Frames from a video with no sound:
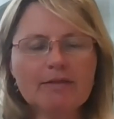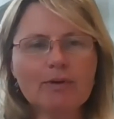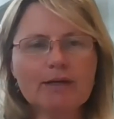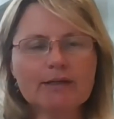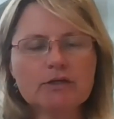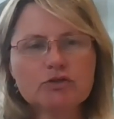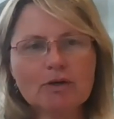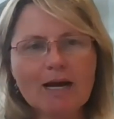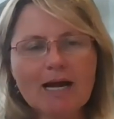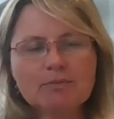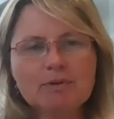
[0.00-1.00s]
I think we can
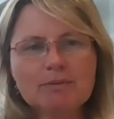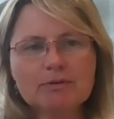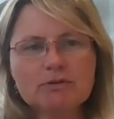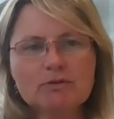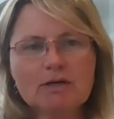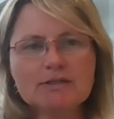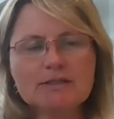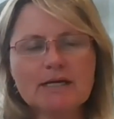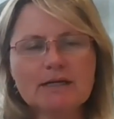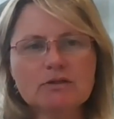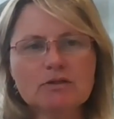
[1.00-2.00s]
attract people to our
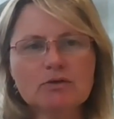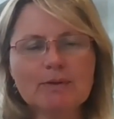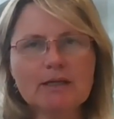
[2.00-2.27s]
sector.